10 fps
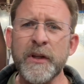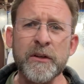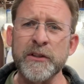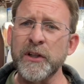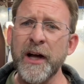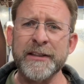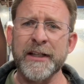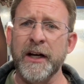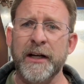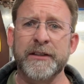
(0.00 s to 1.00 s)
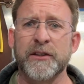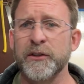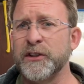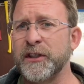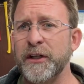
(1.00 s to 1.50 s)
there's lots of kinds.
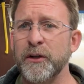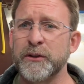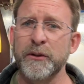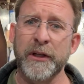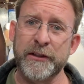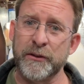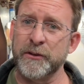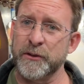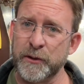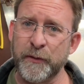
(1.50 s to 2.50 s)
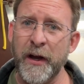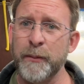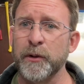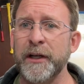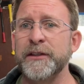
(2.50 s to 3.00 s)
There's CO2 lasers, there's
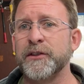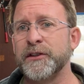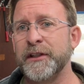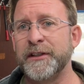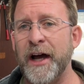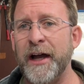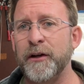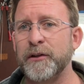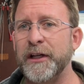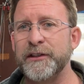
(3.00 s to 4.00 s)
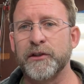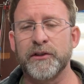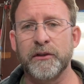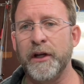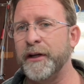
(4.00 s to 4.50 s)
fiber lasers, and diode
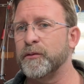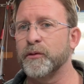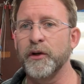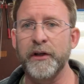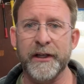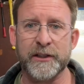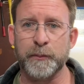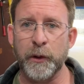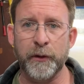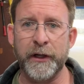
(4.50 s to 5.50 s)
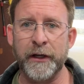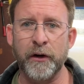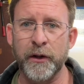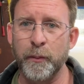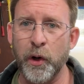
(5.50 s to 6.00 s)
lasers are like really exploding
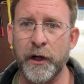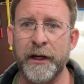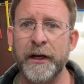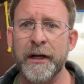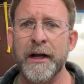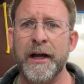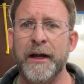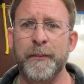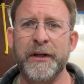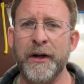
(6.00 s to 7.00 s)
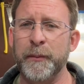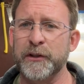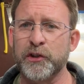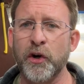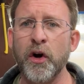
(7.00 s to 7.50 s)
on the market and becoming
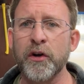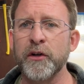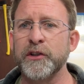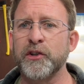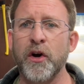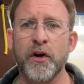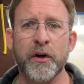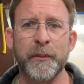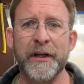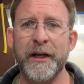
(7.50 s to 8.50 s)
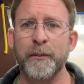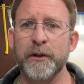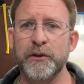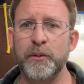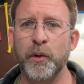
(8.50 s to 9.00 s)
stronger and stronger and being able
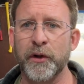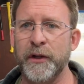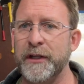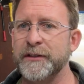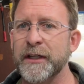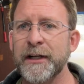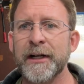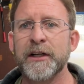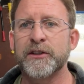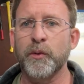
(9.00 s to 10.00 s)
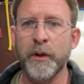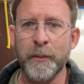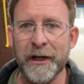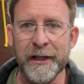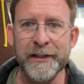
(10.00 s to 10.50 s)
to do more things. So one of
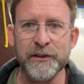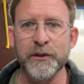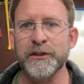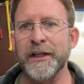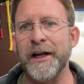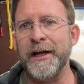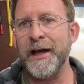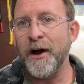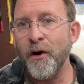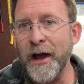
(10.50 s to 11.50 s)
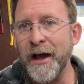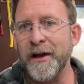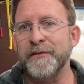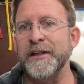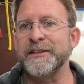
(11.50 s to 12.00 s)
my lasers that I now
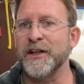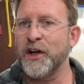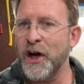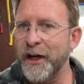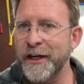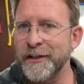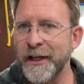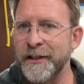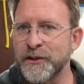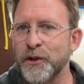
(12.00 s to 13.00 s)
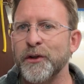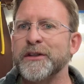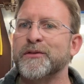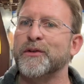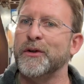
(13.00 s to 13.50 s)
have is a cutting laser.
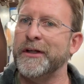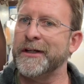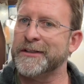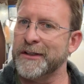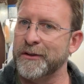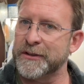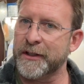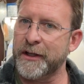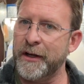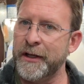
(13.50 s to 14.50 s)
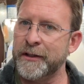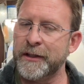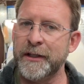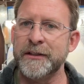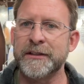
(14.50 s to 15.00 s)
It's really excels at cutting
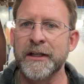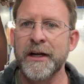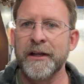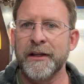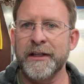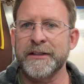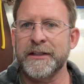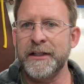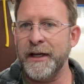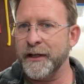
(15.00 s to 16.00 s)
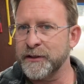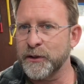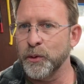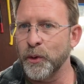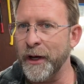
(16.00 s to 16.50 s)
things. That's the
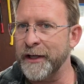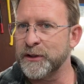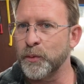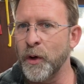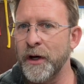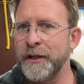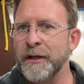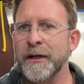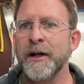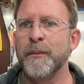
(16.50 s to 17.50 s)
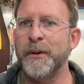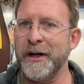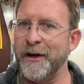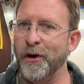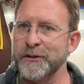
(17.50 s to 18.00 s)
X-Tool S1. But
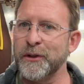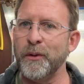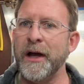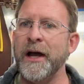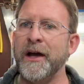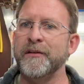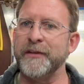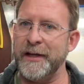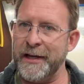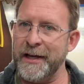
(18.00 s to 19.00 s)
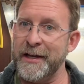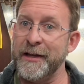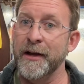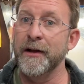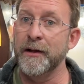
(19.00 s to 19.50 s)
I also have
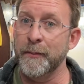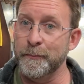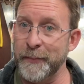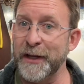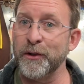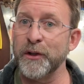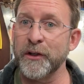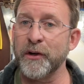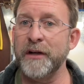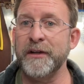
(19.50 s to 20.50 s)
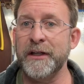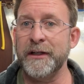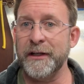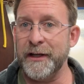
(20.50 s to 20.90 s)
a metal engraving